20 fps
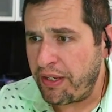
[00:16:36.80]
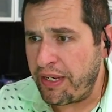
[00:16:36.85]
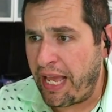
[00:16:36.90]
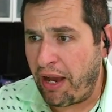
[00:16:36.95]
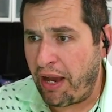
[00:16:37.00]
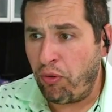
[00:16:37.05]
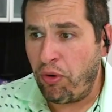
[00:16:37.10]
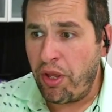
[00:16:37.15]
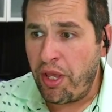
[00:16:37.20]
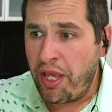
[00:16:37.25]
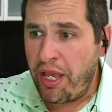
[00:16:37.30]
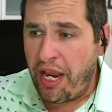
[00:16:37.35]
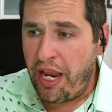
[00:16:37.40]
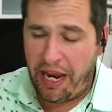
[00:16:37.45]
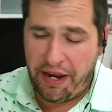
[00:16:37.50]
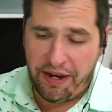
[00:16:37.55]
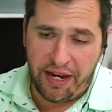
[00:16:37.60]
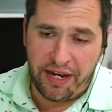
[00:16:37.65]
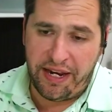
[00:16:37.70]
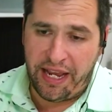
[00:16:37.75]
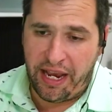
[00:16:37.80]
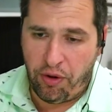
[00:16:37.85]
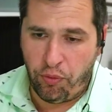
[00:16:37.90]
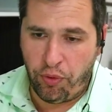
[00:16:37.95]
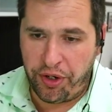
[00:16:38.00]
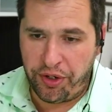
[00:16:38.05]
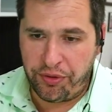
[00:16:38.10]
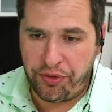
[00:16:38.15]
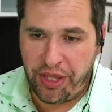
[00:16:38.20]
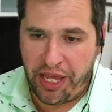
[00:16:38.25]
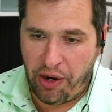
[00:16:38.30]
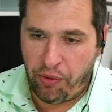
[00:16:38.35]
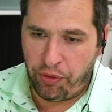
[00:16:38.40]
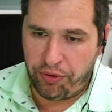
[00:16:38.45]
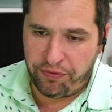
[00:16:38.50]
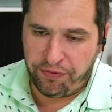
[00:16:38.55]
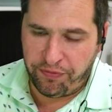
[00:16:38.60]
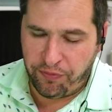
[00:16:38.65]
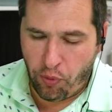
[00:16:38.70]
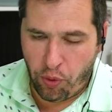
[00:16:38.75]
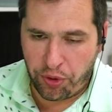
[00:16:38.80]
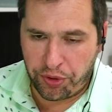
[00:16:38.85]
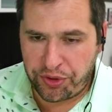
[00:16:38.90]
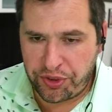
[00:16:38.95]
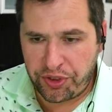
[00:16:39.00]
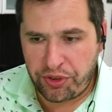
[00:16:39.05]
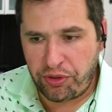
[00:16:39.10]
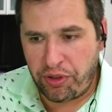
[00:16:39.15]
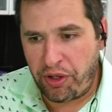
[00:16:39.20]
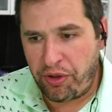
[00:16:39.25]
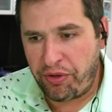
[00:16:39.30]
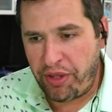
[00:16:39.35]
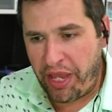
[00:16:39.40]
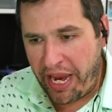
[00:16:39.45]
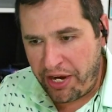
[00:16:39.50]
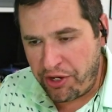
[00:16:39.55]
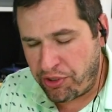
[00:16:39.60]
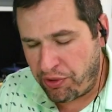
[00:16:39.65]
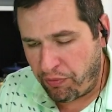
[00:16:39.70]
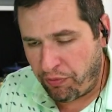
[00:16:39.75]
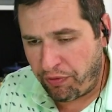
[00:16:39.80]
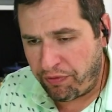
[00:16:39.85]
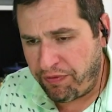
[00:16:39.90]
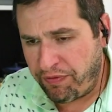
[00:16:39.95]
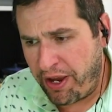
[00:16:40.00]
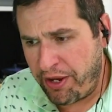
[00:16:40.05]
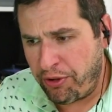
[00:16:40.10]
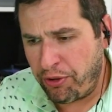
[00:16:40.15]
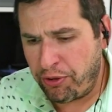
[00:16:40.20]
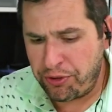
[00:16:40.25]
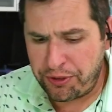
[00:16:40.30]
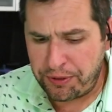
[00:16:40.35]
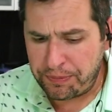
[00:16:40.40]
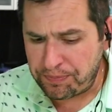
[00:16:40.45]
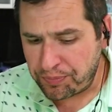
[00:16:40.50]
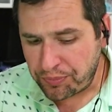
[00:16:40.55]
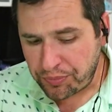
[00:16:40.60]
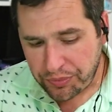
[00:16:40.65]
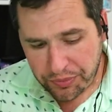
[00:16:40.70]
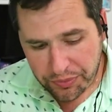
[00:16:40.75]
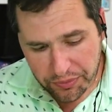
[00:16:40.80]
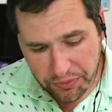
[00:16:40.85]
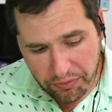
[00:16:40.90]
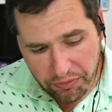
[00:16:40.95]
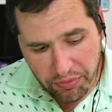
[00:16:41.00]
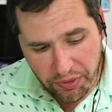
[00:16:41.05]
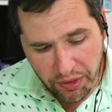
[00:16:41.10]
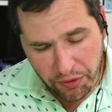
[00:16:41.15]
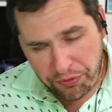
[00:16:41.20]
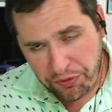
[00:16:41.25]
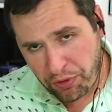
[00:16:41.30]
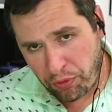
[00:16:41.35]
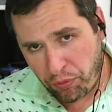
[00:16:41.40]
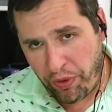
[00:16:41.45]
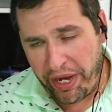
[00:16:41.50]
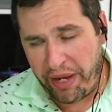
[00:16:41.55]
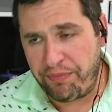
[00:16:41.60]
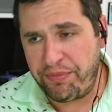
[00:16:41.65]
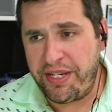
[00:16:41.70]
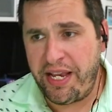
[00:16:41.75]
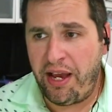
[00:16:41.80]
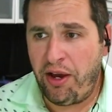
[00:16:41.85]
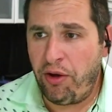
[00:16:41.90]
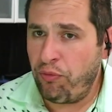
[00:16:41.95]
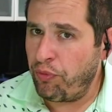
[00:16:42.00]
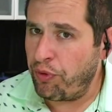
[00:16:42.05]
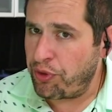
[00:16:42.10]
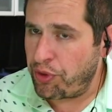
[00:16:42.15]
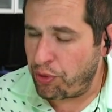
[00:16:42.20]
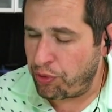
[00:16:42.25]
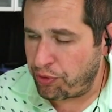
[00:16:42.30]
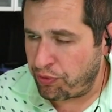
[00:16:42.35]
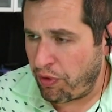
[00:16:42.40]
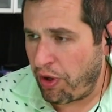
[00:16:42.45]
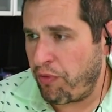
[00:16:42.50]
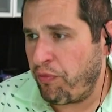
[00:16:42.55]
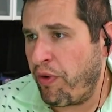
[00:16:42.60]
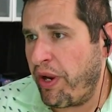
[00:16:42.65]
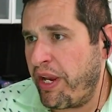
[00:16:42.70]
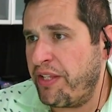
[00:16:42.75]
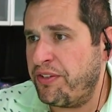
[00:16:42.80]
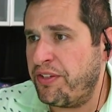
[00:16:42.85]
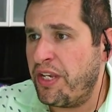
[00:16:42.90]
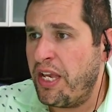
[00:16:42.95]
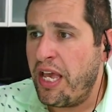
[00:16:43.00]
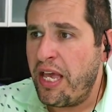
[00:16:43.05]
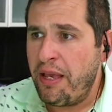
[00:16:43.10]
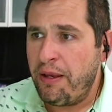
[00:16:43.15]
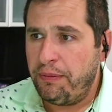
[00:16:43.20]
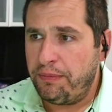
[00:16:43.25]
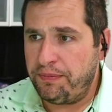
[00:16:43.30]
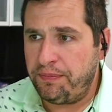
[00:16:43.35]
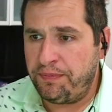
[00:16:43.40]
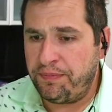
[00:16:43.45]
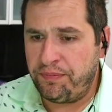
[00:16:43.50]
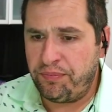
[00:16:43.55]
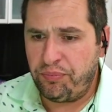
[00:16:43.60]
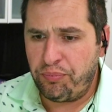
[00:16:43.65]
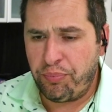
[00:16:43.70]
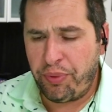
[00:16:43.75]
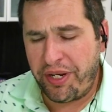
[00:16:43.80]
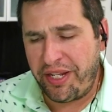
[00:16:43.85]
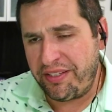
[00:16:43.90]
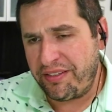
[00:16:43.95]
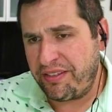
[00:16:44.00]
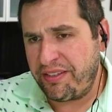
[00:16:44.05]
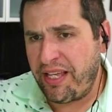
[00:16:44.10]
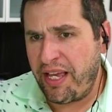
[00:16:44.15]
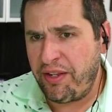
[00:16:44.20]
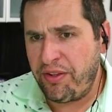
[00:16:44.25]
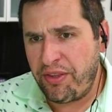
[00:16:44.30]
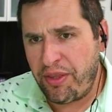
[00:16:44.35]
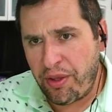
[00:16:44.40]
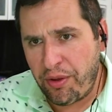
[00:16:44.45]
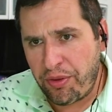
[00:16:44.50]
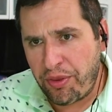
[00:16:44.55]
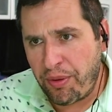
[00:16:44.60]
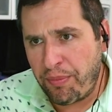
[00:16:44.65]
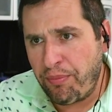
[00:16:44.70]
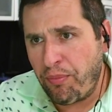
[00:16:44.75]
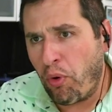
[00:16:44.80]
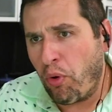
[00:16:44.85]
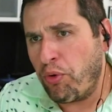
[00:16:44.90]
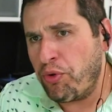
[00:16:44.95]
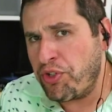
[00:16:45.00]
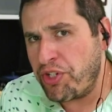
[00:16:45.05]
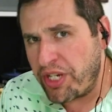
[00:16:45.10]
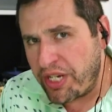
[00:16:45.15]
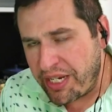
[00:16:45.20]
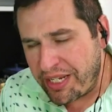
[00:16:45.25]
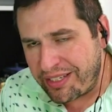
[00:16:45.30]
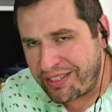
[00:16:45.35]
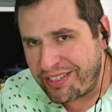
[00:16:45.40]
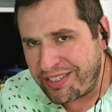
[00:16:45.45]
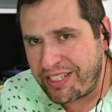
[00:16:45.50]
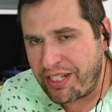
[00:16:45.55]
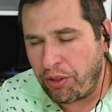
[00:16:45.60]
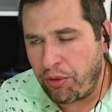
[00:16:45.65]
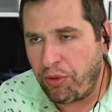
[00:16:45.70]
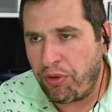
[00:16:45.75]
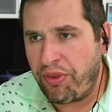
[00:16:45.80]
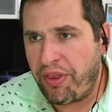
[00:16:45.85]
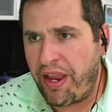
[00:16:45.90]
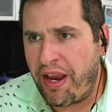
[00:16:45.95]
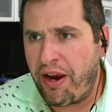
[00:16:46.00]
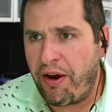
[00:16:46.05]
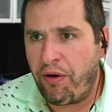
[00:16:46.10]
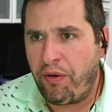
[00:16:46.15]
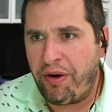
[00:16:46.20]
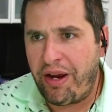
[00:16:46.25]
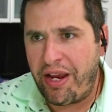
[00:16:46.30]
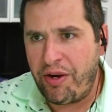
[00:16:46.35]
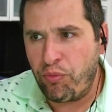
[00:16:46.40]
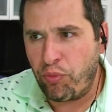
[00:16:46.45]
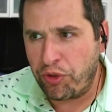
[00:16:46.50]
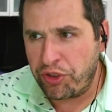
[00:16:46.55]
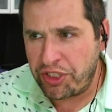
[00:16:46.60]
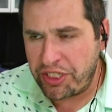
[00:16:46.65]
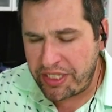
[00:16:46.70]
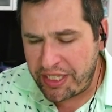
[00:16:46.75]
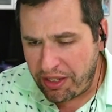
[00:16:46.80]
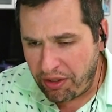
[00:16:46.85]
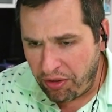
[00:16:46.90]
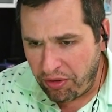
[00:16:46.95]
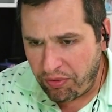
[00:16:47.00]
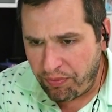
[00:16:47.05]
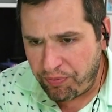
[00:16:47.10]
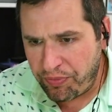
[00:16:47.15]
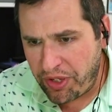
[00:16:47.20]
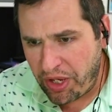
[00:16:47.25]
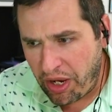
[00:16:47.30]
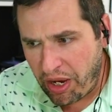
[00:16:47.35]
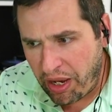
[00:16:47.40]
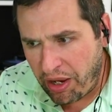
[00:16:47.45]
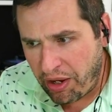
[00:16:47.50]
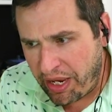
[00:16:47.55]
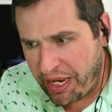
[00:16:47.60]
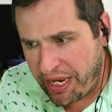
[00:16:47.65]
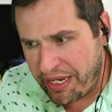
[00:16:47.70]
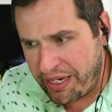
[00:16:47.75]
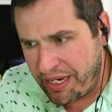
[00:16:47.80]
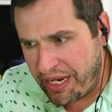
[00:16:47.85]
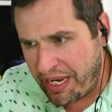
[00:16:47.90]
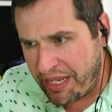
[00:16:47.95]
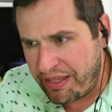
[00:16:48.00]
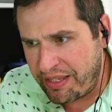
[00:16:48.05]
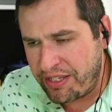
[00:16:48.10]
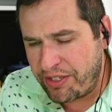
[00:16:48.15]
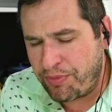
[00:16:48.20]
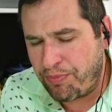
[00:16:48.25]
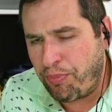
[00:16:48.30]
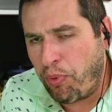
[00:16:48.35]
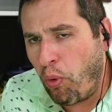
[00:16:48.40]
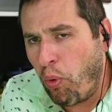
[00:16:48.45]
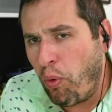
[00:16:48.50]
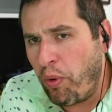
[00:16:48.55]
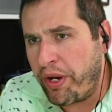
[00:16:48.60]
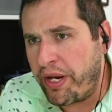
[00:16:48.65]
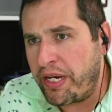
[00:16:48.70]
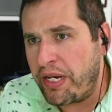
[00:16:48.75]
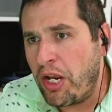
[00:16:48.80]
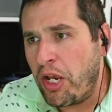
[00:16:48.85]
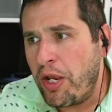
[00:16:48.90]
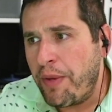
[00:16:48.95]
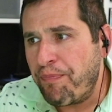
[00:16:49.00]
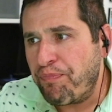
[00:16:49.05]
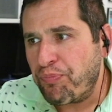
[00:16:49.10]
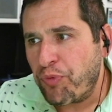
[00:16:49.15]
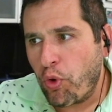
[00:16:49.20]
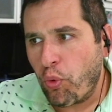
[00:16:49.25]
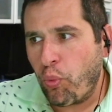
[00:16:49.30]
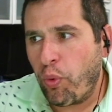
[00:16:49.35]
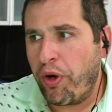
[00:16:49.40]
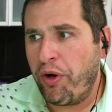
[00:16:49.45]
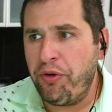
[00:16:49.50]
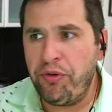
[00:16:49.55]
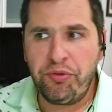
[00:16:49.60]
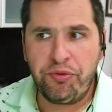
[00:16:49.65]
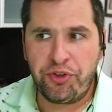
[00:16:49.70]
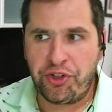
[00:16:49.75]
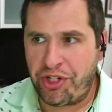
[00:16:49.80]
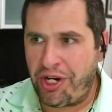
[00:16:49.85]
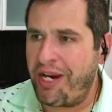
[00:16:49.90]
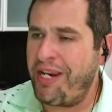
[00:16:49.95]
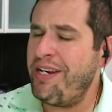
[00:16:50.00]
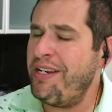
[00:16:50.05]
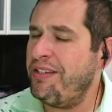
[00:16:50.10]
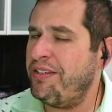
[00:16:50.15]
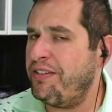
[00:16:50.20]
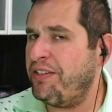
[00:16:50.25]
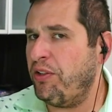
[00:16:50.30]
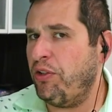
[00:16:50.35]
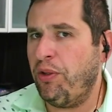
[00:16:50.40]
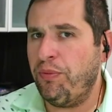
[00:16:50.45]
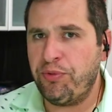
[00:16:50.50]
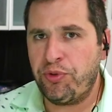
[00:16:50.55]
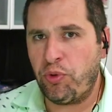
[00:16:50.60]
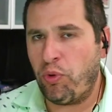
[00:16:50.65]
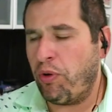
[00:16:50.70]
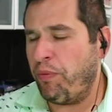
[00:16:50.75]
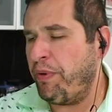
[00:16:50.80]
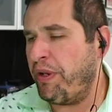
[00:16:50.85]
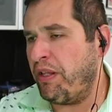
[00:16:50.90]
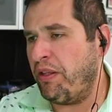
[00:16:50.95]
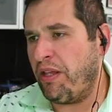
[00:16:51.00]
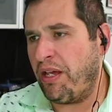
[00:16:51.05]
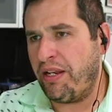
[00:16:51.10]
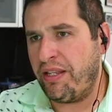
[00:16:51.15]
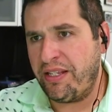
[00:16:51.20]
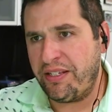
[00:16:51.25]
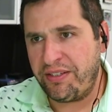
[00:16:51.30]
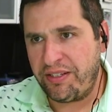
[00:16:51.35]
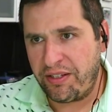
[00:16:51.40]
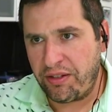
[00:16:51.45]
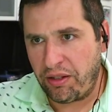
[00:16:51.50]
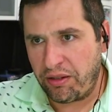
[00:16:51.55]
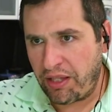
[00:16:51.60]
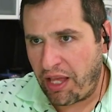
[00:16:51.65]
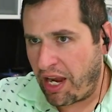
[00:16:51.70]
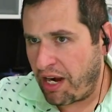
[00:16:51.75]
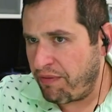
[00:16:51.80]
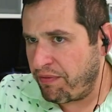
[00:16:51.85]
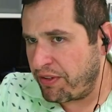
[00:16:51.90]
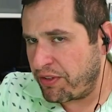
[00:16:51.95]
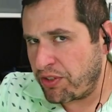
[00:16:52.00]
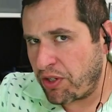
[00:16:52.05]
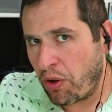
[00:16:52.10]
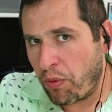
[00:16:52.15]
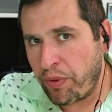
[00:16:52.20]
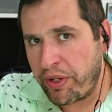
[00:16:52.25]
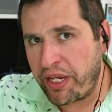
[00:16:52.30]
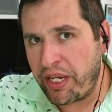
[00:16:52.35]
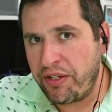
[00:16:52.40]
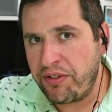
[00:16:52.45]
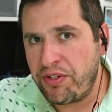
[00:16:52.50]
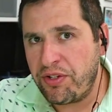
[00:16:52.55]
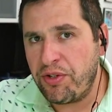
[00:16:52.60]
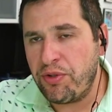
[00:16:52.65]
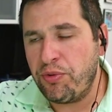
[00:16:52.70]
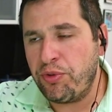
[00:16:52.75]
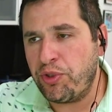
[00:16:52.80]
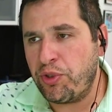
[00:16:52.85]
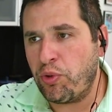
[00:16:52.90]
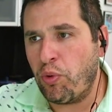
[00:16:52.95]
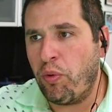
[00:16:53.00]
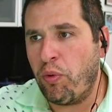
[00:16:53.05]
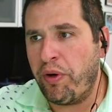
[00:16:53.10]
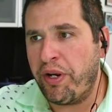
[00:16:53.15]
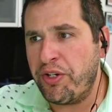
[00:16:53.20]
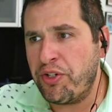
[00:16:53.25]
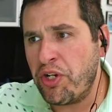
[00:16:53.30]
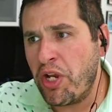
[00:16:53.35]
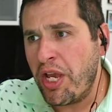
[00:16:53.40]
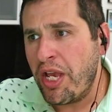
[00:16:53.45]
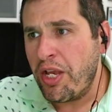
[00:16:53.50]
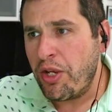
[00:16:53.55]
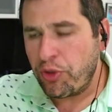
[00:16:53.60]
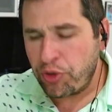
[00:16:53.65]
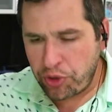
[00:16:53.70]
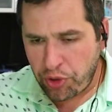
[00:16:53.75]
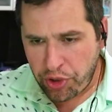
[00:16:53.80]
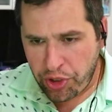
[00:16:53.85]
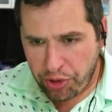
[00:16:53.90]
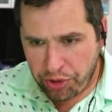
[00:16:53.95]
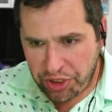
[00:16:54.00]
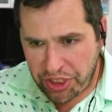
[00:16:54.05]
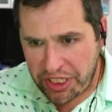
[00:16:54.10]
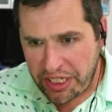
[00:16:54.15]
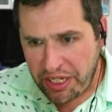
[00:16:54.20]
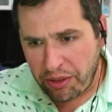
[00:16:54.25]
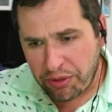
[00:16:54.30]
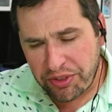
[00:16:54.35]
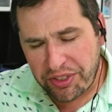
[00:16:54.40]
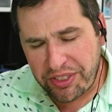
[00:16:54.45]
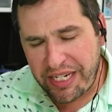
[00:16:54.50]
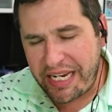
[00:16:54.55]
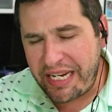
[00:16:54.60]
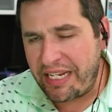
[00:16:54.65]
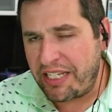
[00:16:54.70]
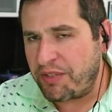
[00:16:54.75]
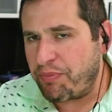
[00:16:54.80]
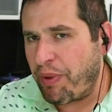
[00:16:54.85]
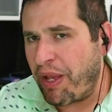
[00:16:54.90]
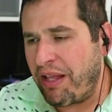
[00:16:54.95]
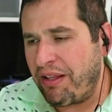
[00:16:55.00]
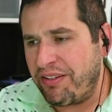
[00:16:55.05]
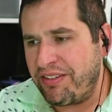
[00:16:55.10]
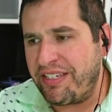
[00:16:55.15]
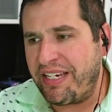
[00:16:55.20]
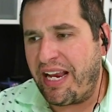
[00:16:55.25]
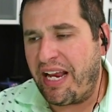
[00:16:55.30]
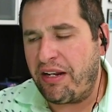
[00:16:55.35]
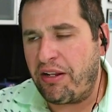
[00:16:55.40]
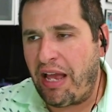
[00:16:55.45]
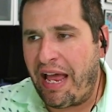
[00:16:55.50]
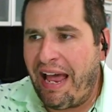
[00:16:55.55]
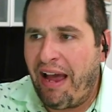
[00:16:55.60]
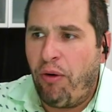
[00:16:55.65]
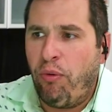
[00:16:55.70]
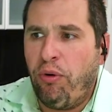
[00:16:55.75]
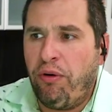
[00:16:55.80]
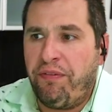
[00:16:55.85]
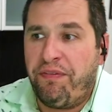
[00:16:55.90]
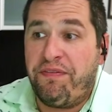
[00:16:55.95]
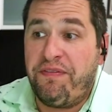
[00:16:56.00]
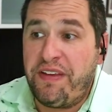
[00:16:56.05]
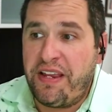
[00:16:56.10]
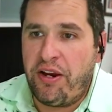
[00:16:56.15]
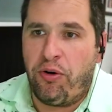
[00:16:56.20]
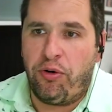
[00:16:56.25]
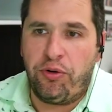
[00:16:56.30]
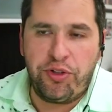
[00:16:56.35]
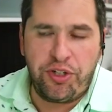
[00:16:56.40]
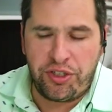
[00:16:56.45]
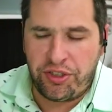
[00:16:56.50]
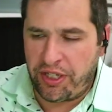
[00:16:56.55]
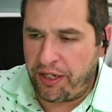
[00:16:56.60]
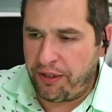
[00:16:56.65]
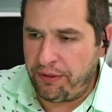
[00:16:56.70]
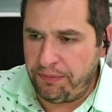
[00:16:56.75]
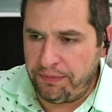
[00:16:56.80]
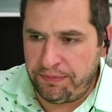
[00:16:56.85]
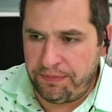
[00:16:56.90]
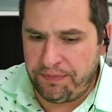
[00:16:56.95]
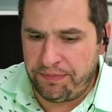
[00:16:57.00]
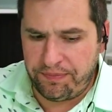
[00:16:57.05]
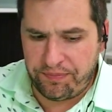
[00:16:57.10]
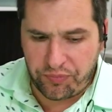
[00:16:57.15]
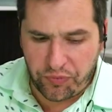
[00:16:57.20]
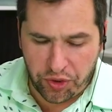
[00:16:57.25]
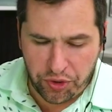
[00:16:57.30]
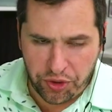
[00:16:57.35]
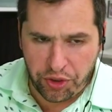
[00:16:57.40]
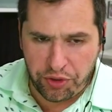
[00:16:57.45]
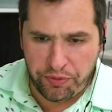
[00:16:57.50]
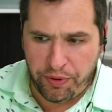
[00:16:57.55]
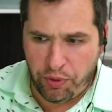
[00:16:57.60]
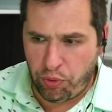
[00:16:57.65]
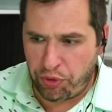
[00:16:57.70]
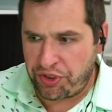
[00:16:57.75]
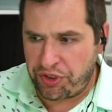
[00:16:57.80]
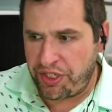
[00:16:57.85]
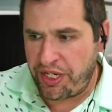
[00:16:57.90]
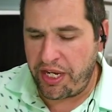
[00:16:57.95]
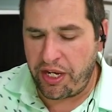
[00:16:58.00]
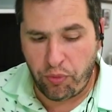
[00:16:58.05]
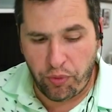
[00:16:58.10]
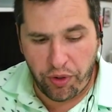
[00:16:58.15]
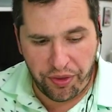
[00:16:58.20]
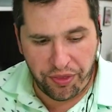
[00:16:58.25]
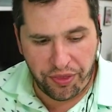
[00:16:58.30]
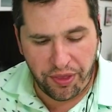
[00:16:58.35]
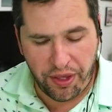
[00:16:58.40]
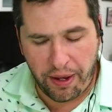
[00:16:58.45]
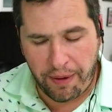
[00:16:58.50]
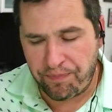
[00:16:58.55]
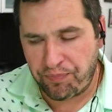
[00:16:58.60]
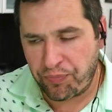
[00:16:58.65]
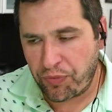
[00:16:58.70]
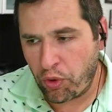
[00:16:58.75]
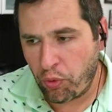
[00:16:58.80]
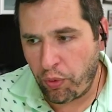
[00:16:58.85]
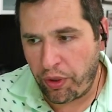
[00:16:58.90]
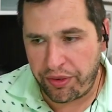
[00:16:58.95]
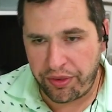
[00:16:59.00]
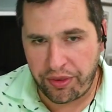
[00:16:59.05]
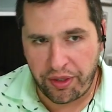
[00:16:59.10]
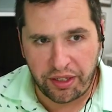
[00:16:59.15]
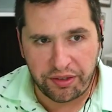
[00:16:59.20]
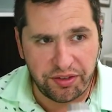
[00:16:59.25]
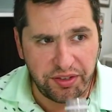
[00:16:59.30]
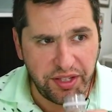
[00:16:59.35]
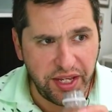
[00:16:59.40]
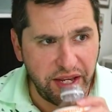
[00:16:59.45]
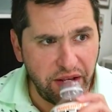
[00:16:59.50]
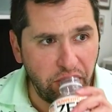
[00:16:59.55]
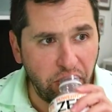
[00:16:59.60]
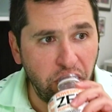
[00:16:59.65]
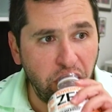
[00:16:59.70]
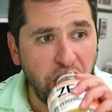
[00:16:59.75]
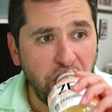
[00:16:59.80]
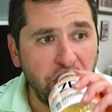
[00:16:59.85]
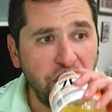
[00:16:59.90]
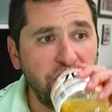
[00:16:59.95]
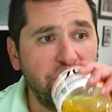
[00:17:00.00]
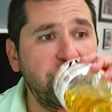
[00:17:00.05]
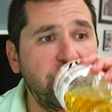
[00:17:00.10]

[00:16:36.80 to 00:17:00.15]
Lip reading: Now, and then that would force the Asian refiners to ramp down, reduce run rates. But instead, the margin is still there, and we're still in this point where China is still absorbing a lot of this. A lot of it's going into storage. So you're still seeing this balancing act. Our fear, just like, we're seeing with steel,